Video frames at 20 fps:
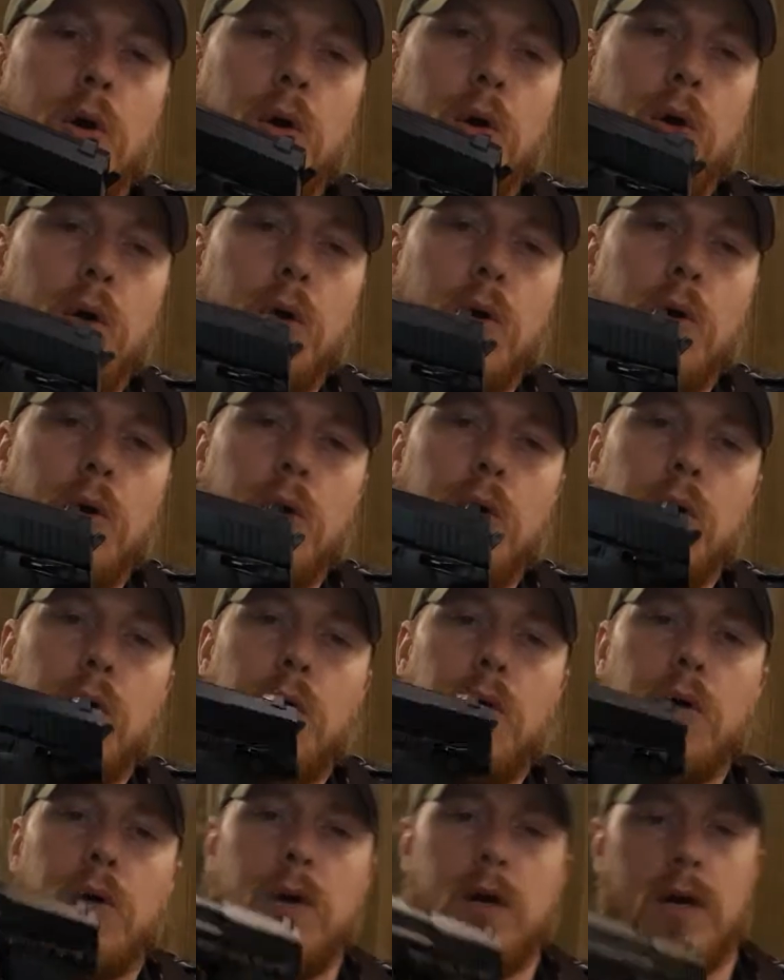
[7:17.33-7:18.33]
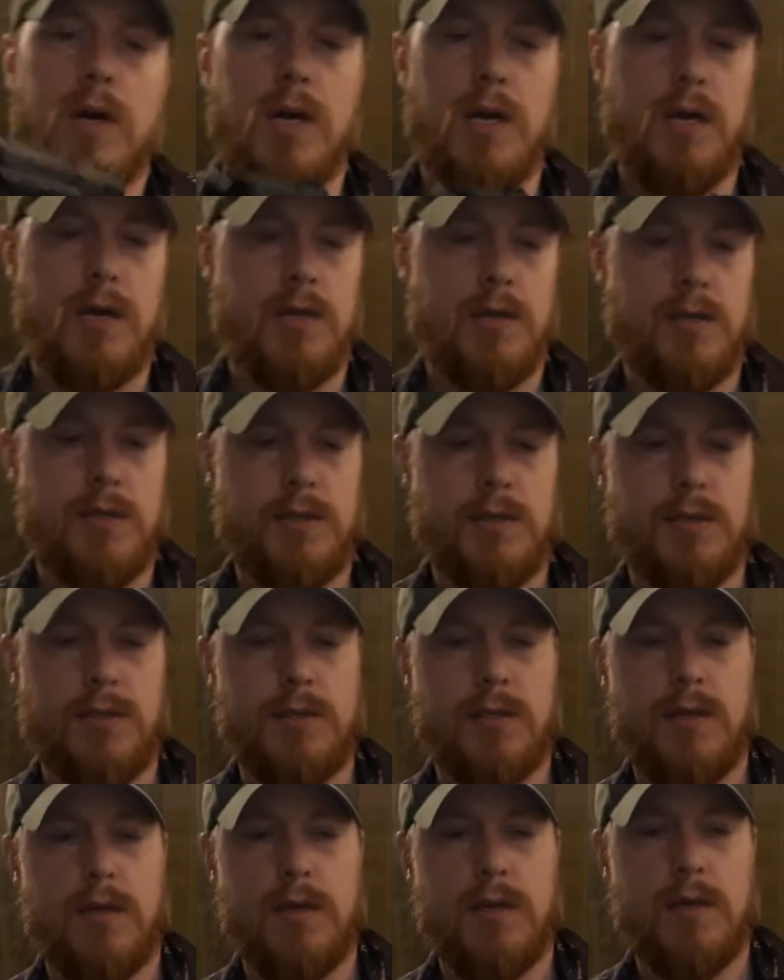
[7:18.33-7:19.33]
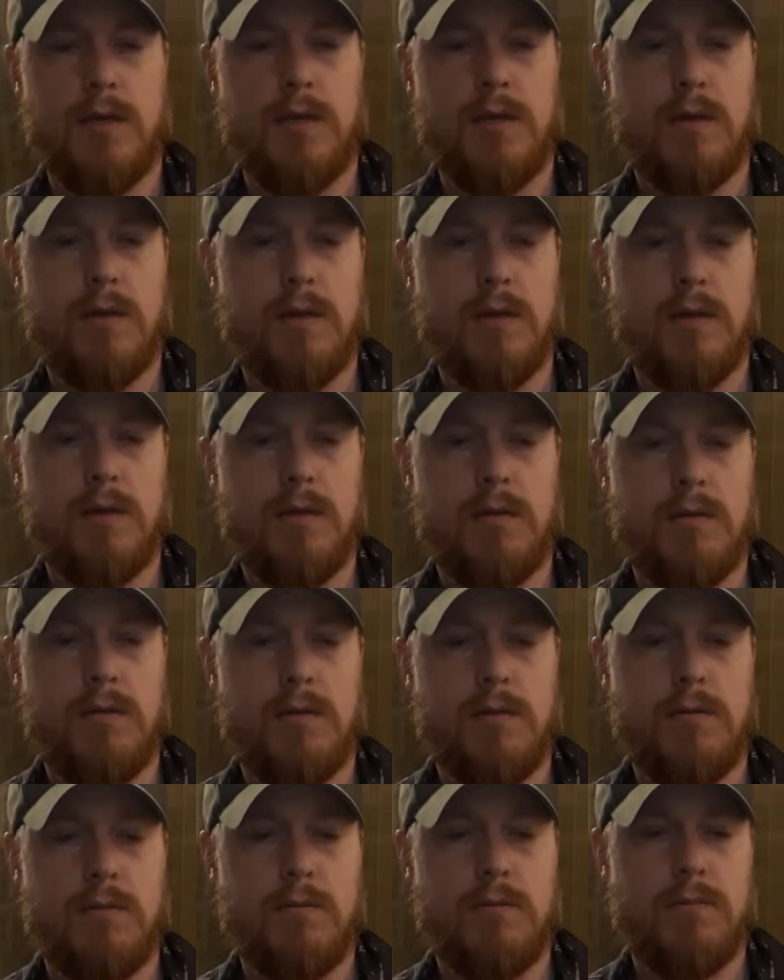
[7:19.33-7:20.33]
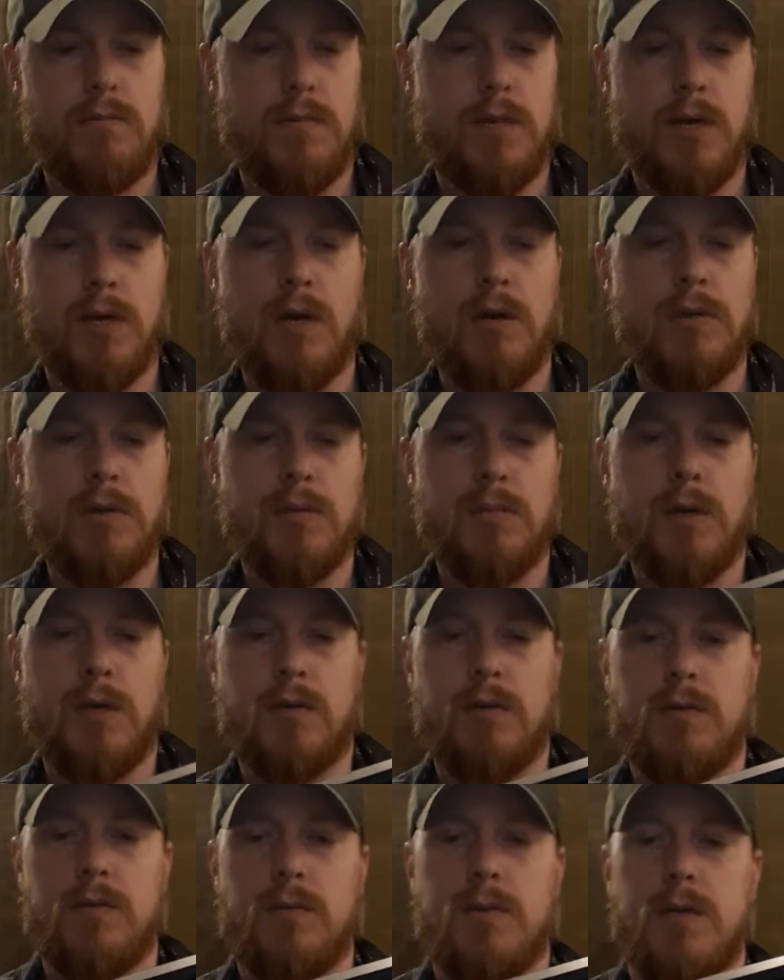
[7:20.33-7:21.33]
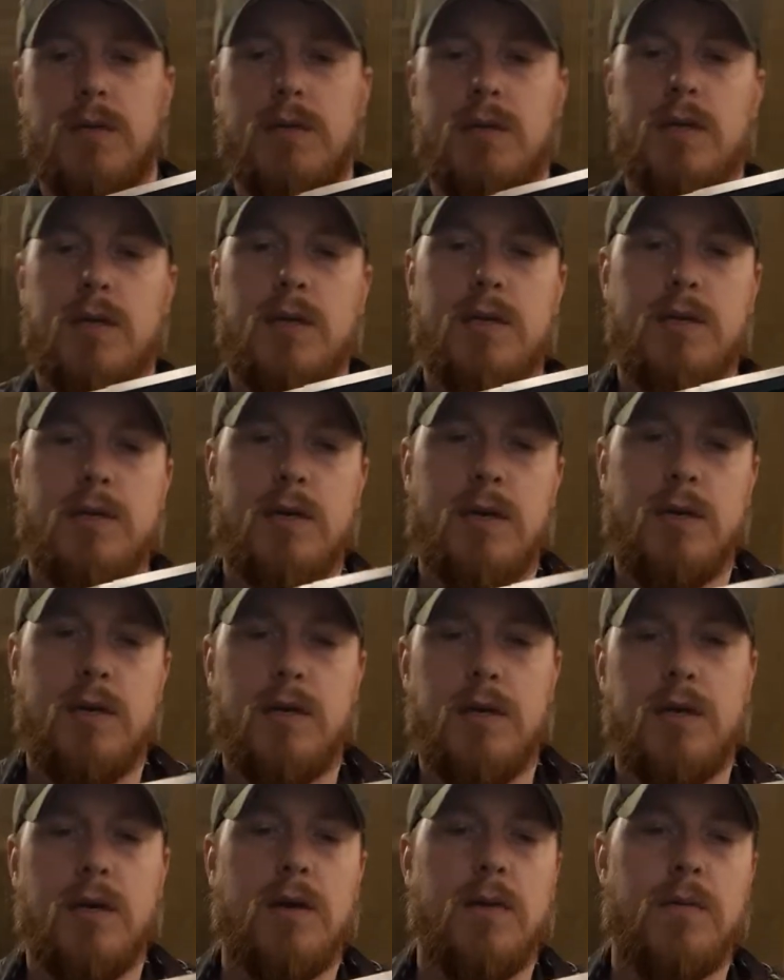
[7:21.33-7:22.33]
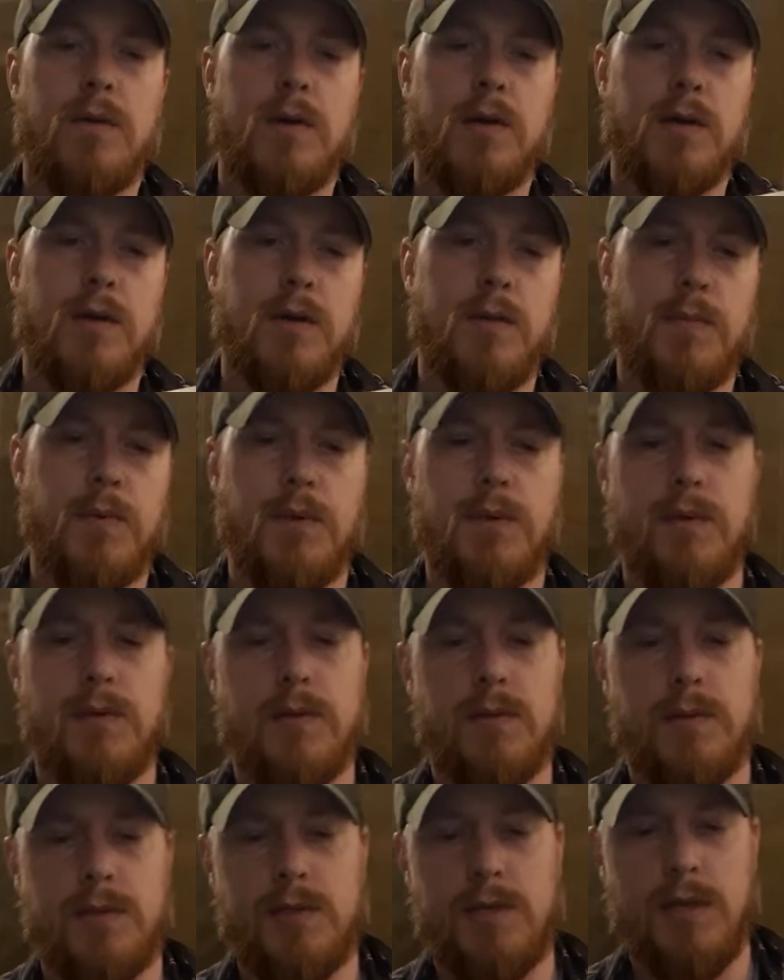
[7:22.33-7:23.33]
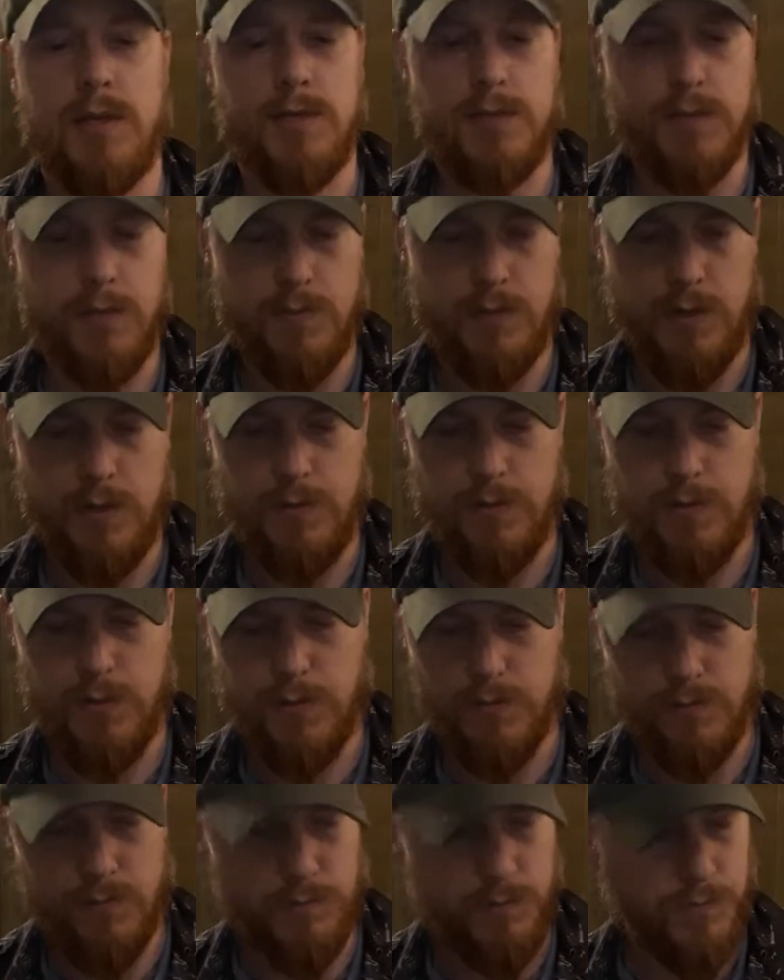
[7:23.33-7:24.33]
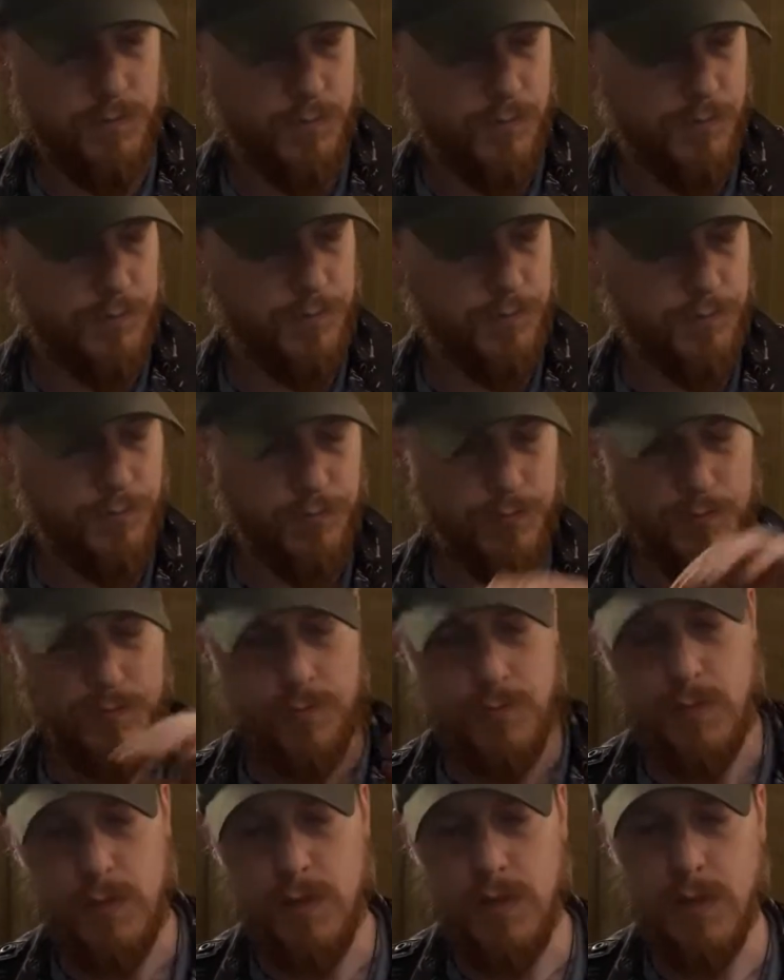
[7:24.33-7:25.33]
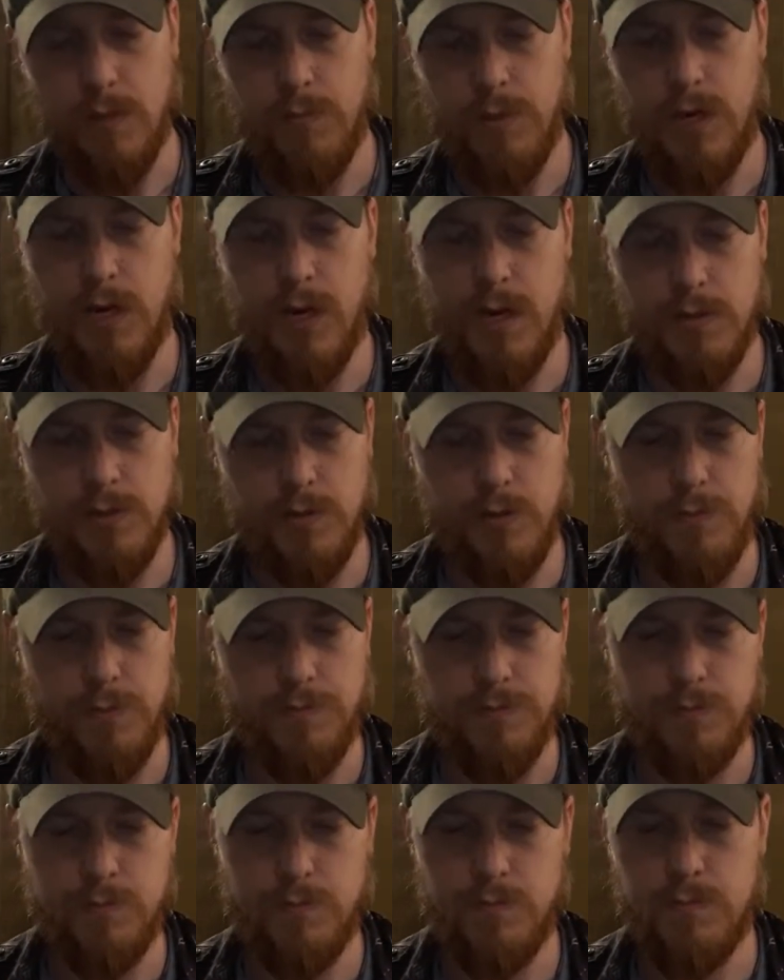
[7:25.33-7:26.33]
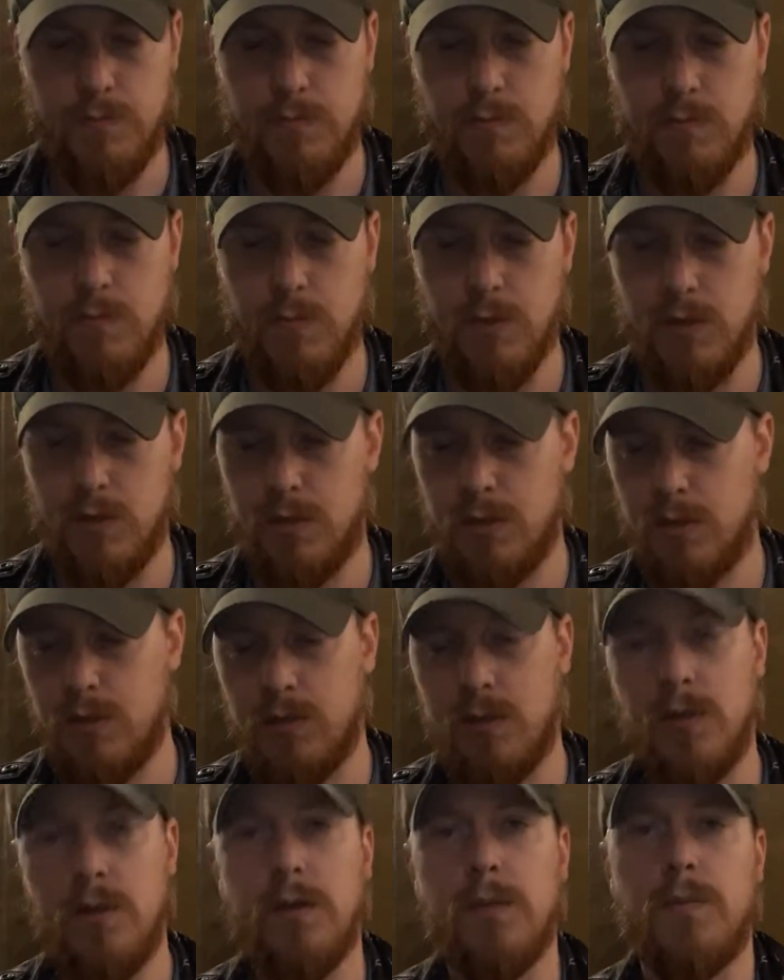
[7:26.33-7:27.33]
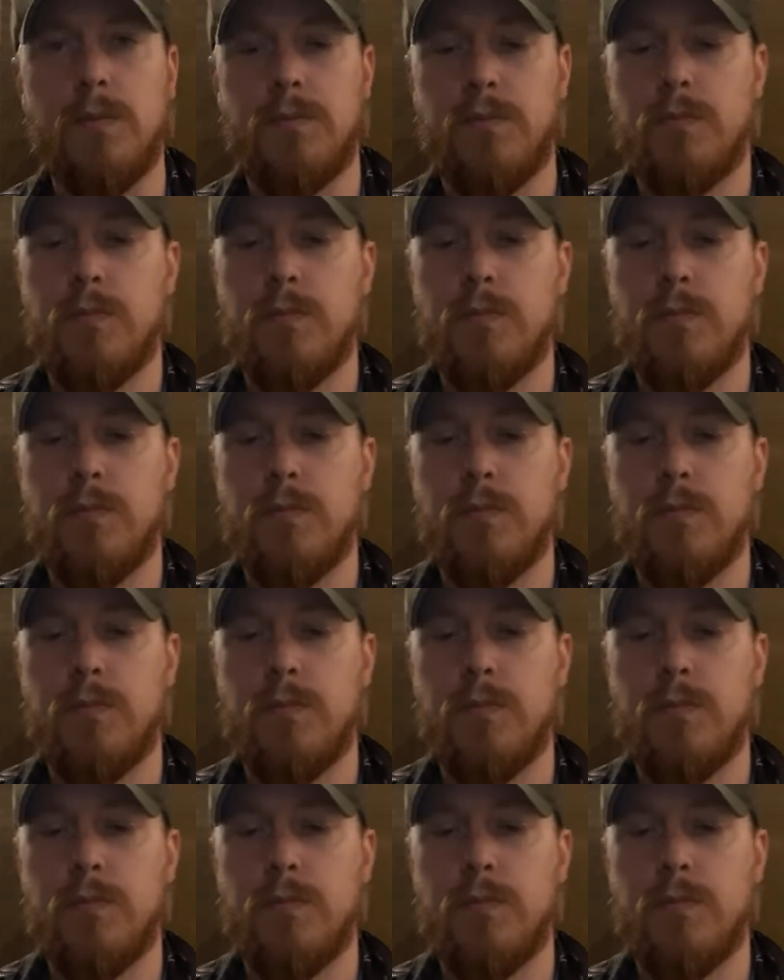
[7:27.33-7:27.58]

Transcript: or it's an older model which they decided, oh, we're not going to bother doing the slide stop anymore. But it has one, which is cool,